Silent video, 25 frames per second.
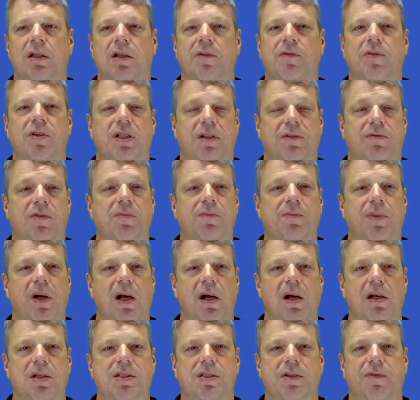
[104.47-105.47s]
for different
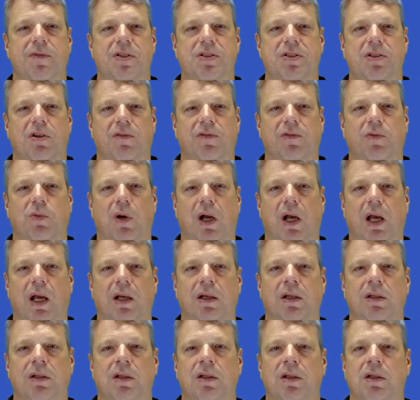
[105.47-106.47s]
parts of the
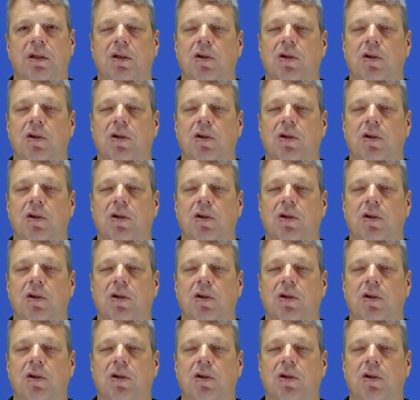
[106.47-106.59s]
software,